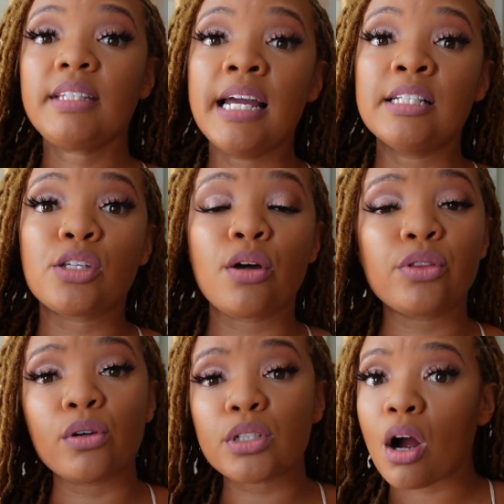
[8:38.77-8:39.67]
And so
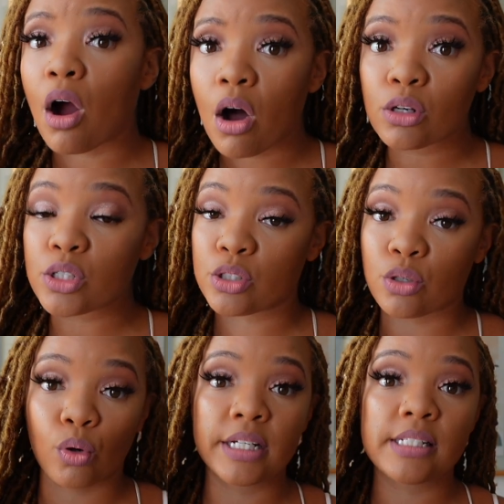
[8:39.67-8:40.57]
those are all
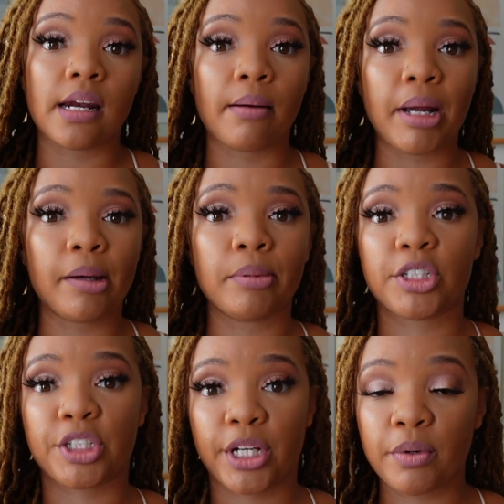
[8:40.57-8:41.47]
stories that I'm able to
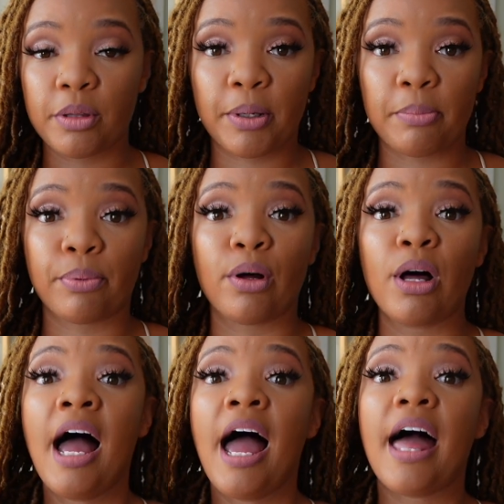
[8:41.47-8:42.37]
share with
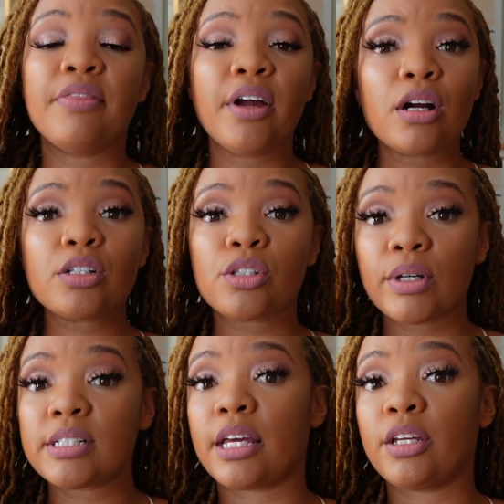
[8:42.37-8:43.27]
people, and there are
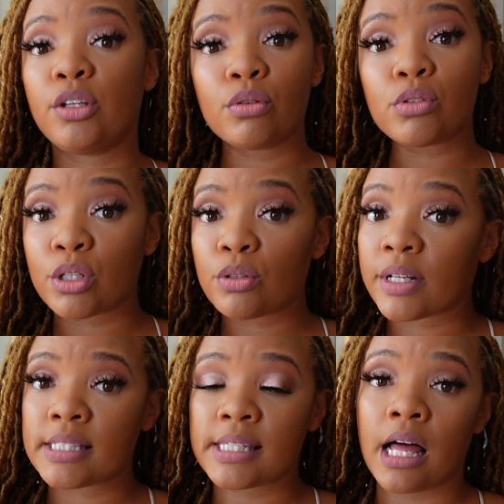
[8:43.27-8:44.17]
stories that you too
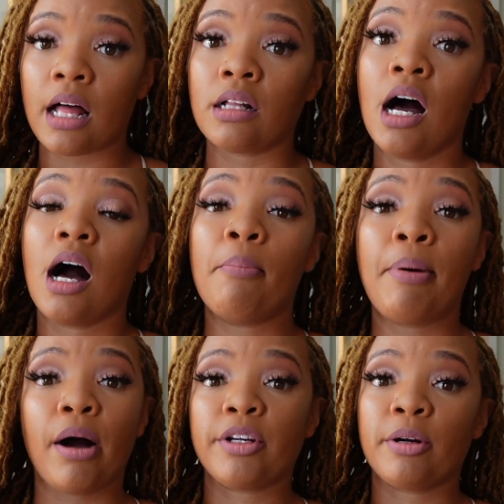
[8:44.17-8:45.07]
can tell
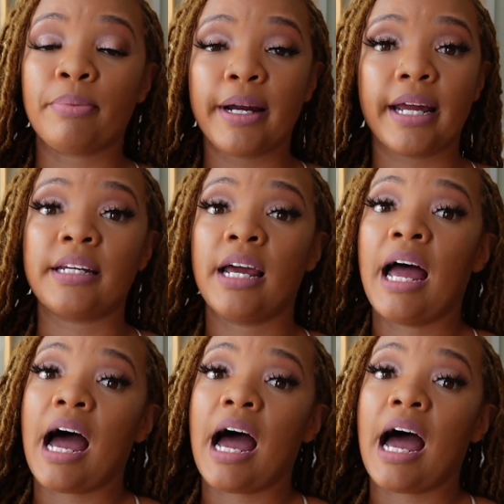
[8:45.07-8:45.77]
about your brand.